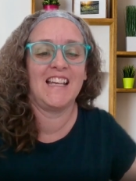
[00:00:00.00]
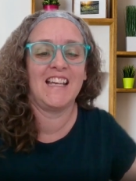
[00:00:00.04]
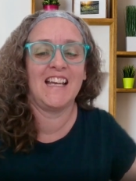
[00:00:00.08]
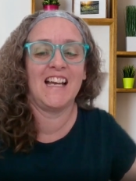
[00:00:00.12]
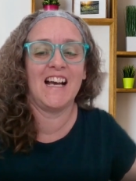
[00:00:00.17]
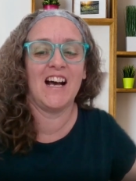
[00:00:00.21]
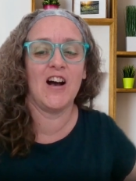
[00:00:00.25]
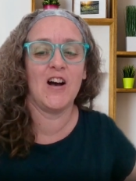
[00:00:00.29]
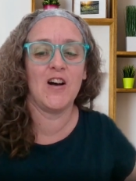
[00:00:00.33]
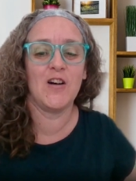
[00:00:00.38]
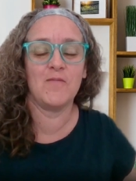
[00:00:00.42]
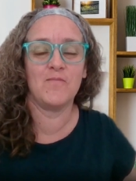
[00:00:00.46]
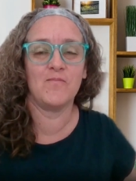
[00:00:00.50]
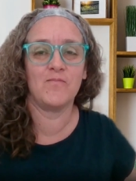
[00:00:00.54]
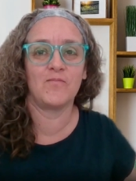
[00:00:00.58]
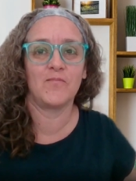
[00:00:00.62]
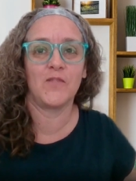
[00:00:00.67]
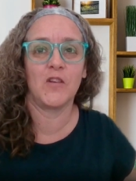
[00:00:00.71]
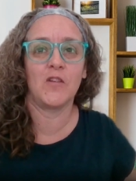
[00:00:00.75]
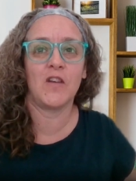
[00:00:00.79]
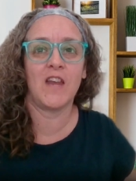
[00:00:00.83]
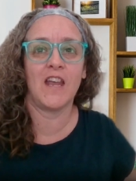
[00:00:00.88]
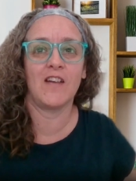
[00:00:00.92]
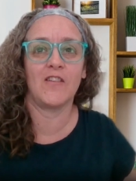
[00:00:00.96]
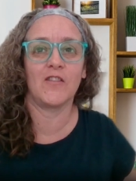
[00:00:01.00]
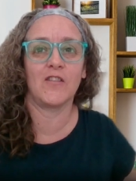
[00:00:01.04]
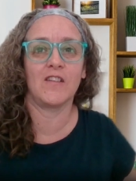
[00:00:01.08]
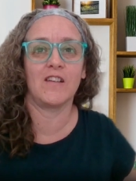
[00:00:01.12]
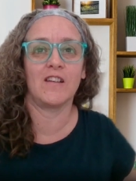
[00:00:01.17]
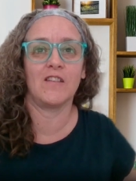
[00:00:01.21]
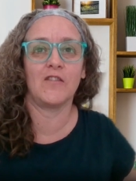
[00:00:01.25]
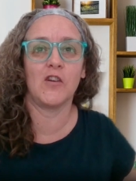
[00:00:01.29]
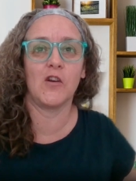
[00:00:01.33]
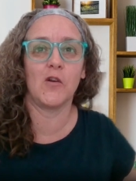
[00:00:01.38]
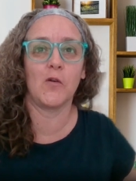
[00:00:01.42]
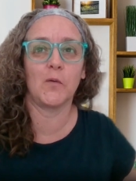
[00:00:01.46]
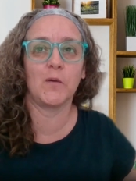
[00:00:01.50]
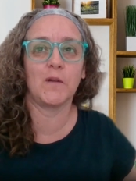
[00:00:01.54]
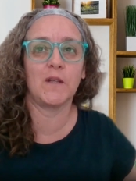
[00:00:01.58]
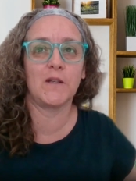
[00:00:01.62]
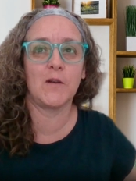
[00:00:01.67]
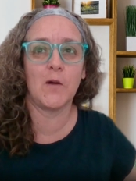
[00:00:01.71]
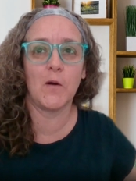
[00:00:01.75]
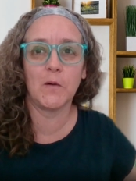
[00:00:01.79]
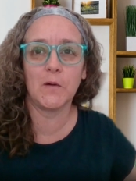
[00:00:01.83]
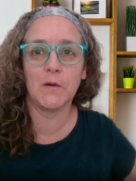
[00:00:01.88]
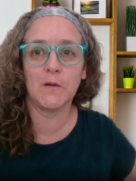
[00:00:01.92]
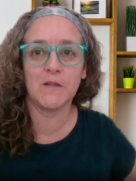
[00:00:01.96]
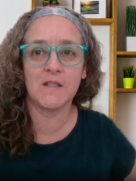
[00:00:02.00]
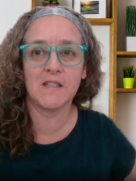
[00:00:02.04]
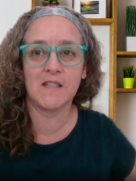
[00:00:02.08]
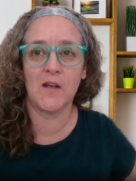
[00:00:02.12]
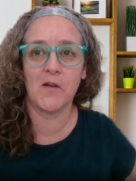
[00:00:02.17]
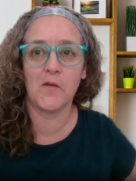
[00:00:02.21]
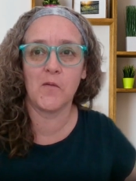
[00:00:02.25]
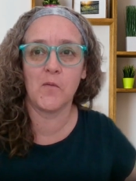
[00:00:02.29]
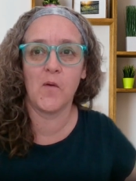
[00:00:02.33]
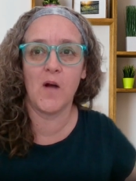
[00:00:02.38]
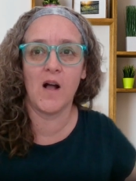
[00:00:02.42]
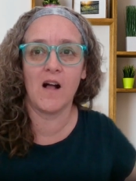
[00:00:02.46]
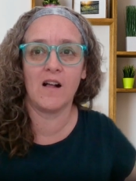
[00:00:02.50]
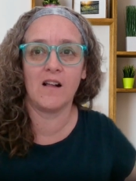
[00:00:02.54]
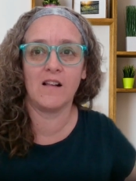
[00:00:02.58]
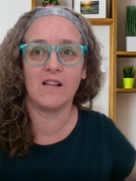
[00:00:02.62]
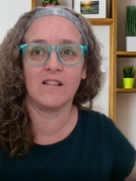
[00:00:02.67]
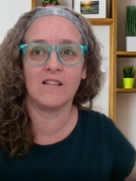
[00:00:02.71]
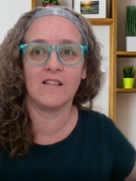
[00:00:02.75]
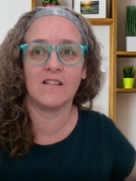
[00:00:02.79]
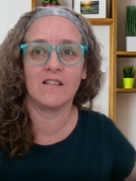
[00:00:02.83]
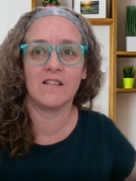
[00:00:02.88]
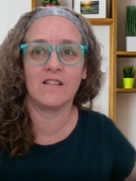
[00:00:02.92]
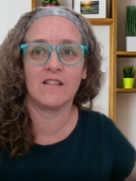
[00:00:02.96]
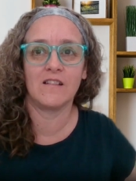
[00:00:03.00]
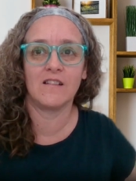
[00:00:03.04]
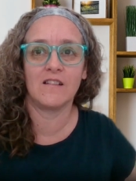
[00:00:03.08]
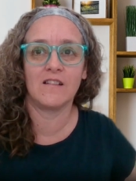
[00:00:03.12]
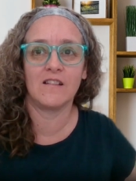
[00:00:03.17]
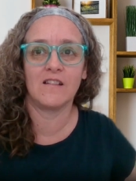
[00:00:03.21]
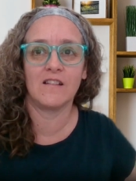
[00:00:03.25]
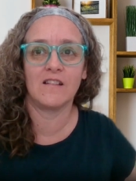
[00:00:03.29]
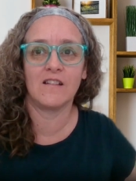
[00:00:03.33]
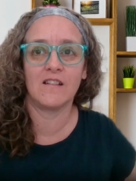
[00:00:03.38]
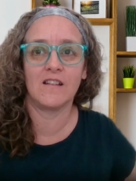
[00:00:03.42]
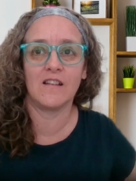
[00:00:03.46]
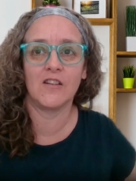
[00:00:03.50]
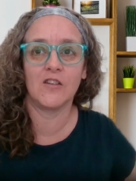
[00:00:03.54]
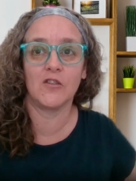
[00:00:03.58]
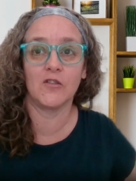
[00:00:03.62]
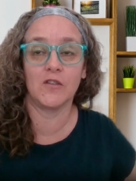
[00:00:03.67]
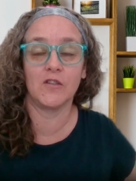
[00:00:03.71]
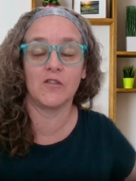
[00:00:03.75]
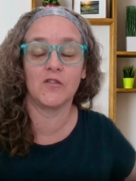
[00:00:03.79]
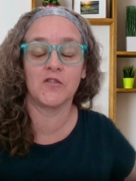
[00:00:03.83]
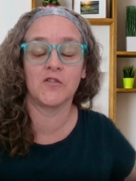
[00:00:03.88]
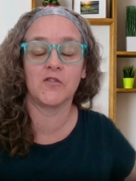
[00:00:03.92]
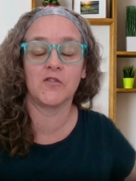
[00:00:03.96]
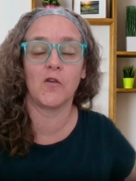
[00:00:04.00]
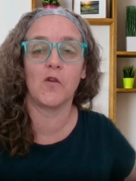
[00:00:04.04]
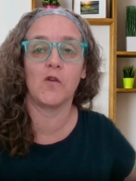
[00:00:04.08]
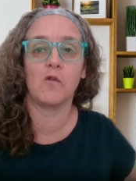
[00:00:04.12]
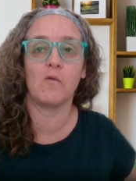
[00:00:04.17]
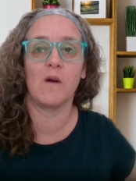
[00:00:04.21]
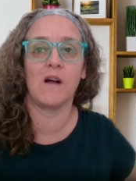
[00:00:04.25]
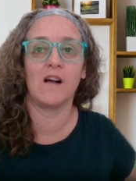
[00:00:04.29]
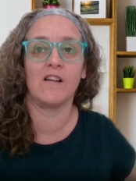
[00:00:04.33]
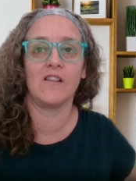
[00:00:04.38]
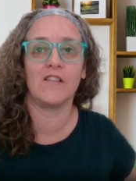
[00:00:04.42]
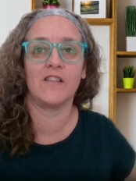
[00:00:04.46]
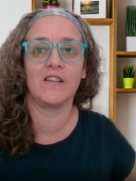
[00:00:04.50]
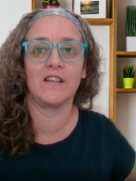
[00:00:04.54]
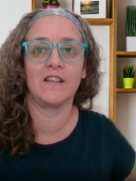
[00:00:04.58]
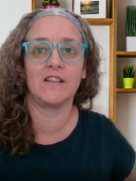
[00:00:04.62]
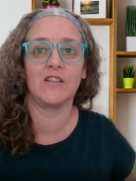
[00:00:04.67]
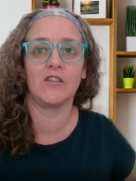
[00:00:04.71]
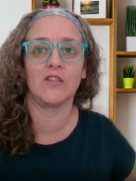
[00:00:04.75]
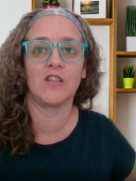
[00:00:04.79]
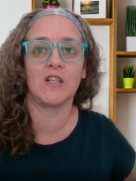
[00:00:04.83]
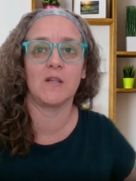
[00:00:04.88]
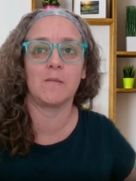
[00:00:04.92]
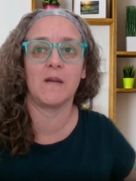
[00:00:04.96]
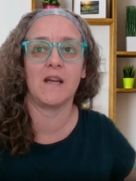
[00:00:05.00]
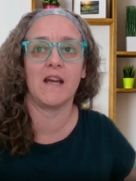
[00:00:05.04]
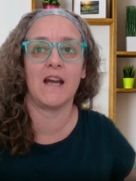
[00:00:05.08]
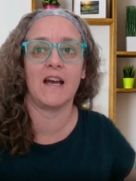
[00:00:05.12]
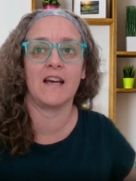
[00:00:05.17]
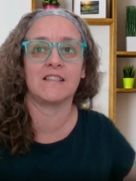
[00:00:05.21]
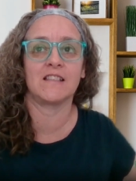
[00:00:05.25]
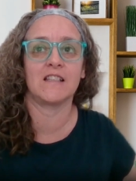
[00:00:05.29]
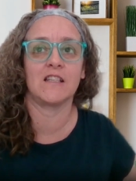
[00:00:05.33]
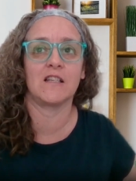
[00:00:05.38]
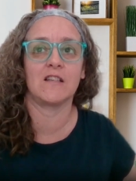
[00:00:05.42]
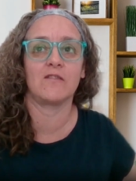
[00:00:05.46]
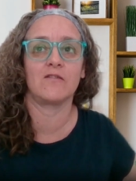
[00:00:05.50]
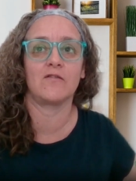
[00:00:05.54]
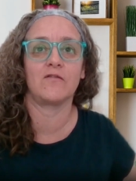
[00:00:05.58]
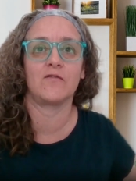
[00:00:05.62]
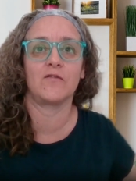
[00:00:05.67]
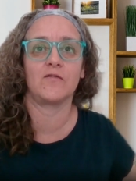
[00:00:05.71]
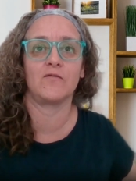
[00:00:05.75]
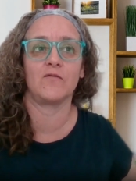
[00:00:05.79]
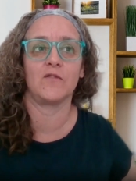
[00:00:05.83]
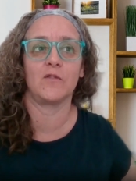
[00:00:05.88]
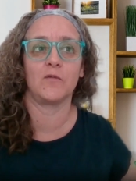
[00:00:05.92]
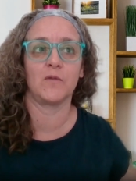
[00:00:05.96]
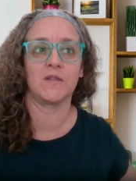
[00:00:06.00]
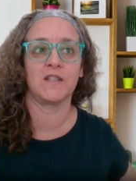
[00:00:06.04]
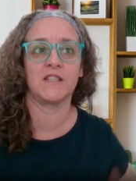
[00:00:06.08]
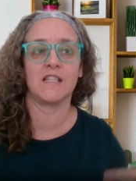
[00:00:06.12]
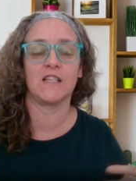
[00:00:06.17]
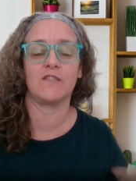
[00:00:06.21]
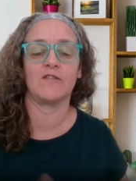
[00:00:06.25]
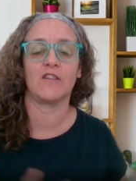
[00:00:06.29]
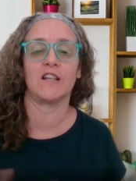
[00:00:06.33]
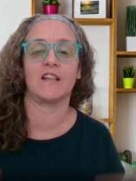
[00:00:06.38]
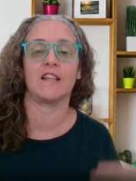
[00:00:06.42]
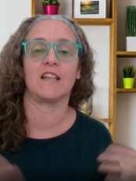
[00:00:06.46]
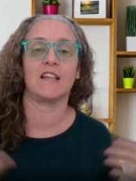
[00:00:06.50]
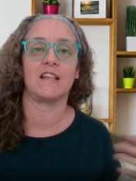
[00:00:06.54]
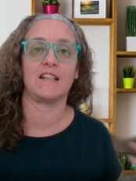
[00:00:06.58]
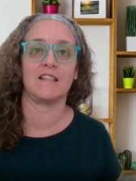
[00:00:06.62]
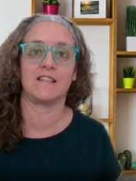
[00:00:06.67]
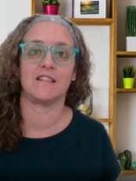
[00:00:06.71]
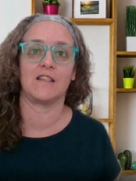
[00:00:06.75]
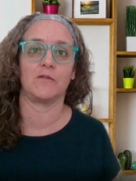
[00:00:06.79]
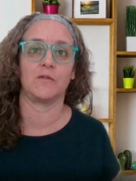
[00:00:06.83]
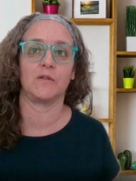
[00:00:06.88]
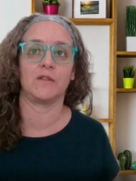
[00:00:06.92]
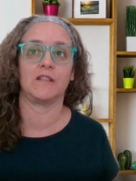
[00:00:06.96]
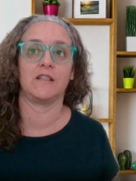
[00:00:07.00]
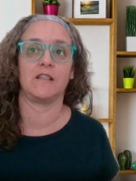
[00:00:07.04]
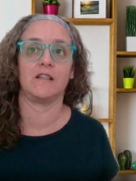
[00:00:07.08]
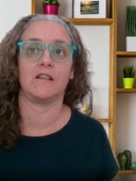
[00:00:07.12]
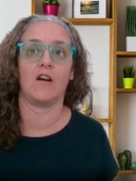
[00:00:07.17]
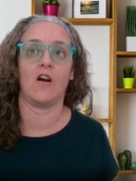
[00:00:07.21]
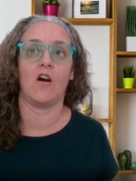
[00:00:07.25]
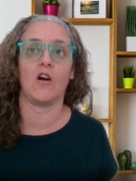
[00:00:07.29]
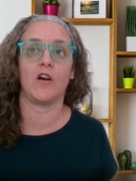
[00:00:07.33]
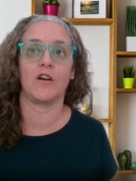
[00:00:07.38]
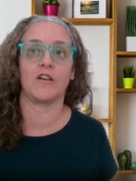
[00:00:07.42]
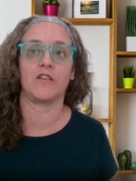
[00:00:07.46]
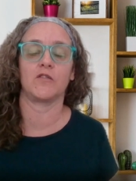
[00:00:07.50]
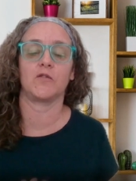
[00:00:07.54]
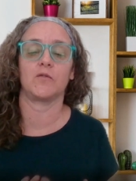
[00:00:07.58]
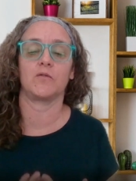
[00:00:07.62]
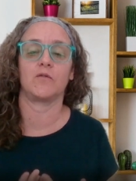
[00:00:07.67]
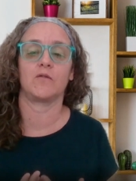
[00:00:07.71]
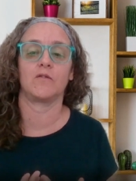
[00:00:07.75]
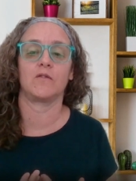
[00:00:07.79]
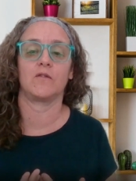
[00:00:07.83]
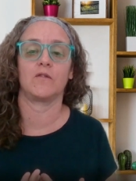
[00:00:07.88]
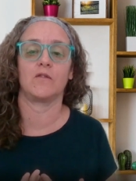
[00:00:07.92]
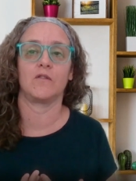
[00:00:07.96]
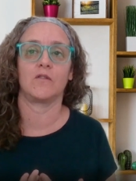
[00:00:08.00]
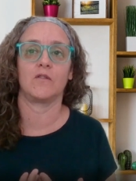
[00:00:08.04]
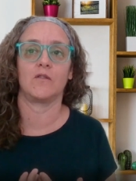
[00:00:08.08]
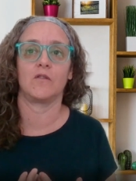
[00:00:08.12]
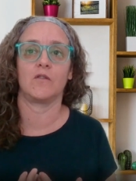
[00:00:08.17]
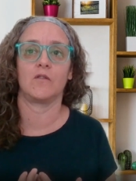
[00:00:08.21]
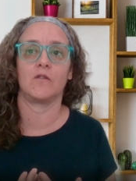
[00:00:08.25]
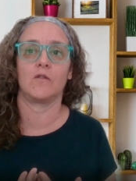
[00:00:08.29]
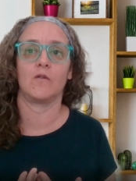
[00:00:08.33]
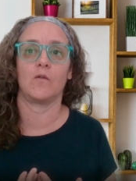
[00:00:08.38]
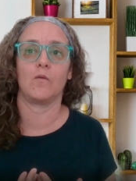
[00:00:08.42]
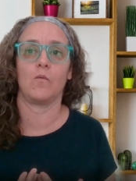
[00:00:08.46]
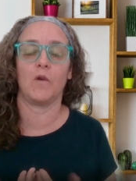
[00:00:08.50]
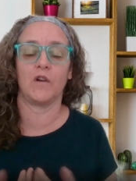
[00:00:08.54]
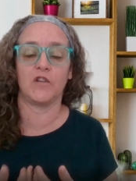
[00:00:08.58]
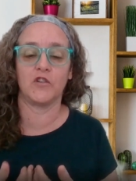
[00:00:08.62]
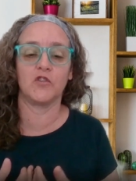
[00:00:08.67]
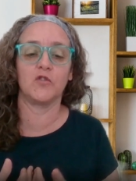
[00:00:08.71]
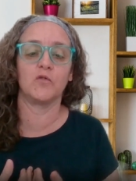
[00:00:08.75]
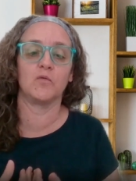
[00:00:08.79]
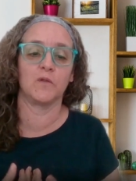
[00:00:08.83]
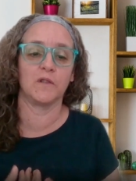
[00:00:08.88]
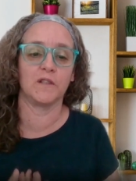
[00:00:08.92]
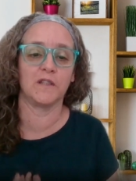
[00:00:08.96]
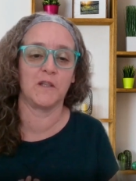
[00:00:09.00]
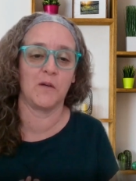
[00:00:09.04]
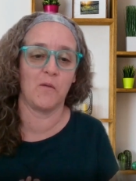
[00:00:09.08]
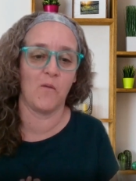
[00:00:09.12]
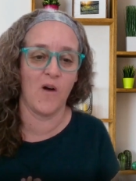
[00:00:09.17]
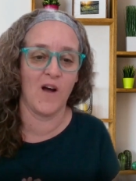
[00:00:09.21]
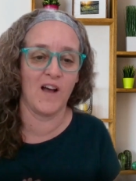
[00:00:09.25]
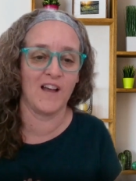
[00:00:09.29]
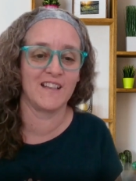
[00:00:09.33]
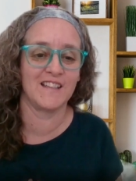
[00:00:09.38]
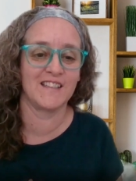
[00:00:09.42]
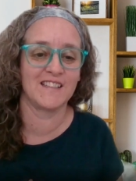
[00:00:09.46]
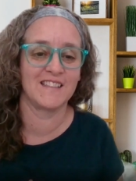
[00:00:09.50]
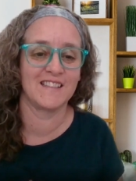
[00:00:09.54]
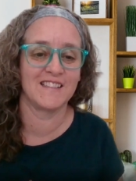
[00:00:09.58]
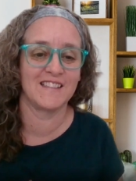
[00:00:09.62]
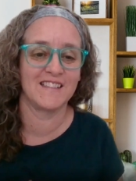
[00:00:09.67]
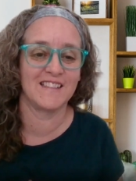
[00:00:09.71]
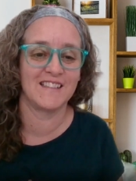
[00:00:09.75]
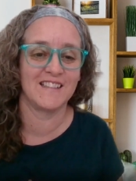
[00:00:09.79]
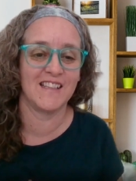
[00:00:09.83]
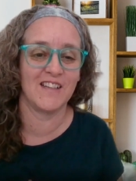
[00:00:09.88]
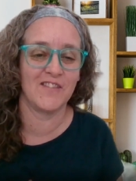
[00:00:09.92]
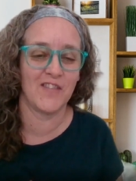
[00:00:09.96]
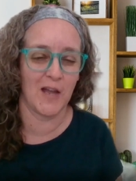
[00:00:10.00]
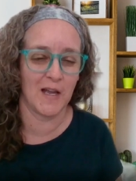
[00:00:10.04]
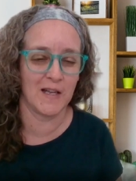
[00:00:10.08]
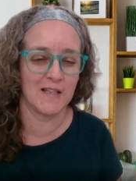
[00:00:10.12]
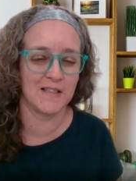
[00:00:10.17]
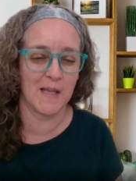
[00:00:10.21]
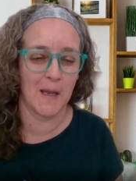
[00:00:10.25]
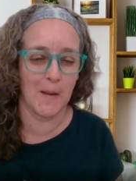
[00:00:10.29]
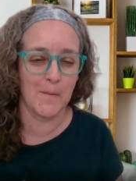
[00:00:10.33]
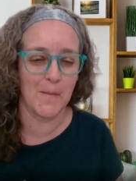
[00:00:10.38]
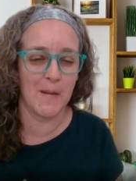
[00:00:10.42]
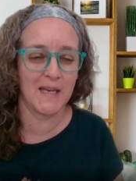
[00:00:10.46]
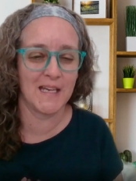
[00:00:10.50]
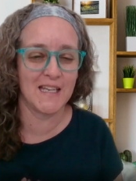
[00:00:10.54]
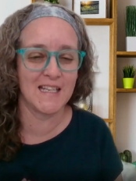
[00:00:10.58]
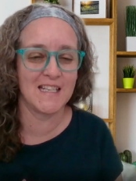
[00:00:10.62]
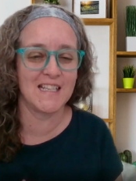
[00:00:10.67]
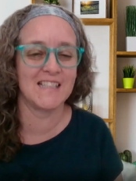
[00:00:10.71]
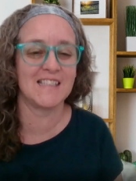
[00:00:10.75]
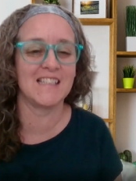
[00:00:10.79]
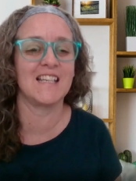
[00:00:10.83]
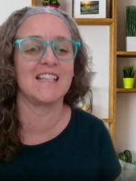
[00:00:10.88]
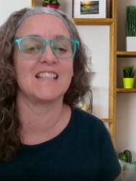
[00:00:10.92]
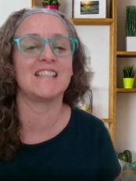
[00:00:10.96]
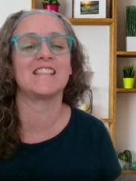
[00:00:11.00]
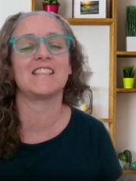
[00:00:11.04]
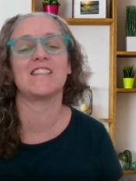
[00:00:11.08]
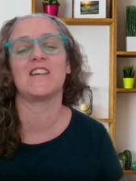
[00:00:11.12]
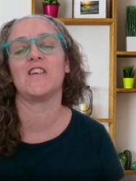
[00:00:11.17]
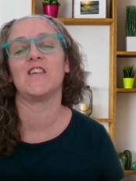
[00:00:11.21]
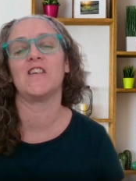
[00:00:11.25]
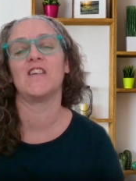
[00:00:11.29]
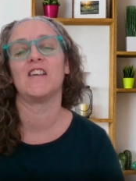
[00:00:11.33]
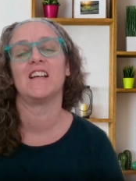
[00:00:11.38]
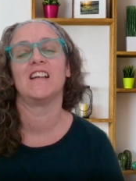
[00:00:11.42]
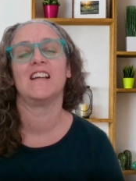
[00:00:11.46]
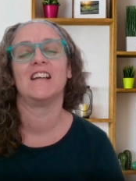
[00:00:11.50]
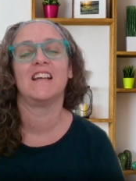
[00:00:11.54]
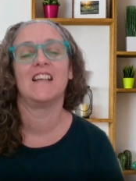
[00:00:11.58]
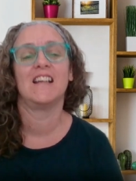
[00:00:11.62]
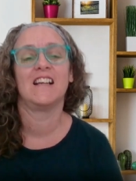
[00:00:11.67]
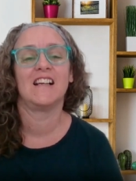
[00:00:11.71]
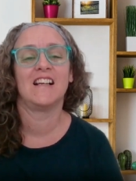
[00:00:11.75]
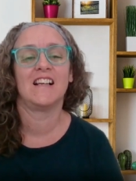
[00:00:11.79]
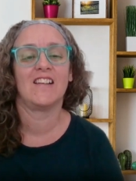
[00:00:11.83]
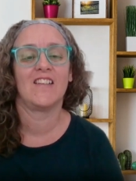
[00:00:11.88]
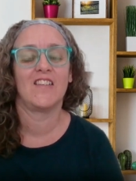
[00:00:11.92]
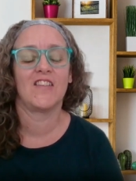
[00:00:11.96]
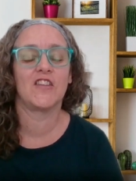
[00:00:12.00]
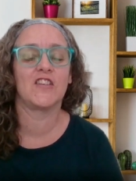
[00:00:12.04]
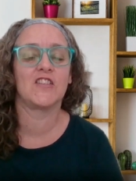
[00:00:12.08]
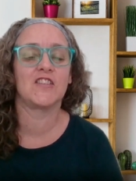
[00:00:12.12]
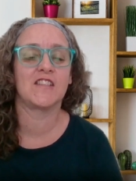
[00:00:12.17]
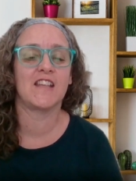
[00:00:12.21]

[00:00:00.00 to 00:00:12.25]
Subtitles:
you can't, if you don't really know yourself well, your soul well, then you're going to be asking and receiving things that really aren't what you really want. Does that make any sense? So there's